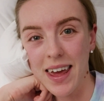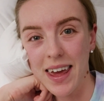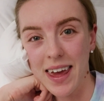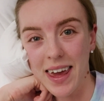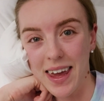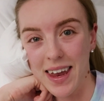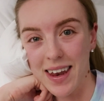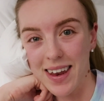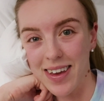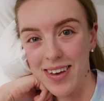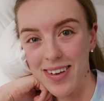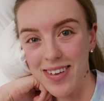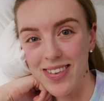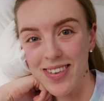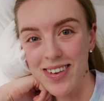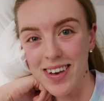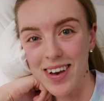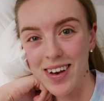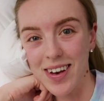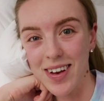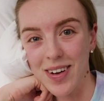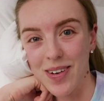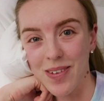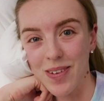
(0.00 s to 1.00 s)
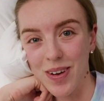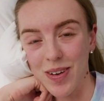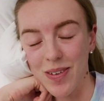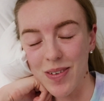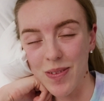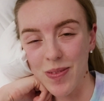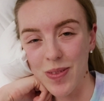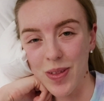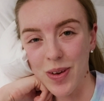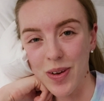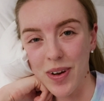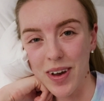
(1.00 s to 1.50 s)
in Houston away
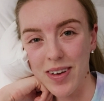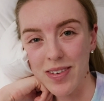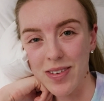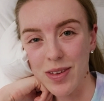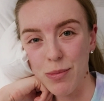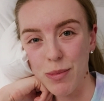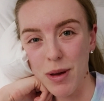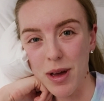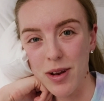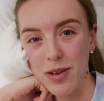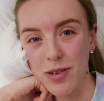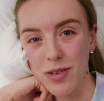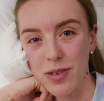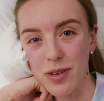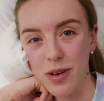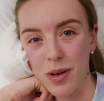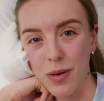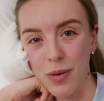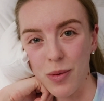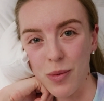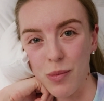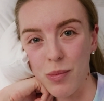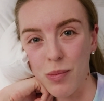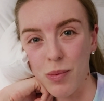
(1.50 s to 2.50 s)
from the crazy amount of snow,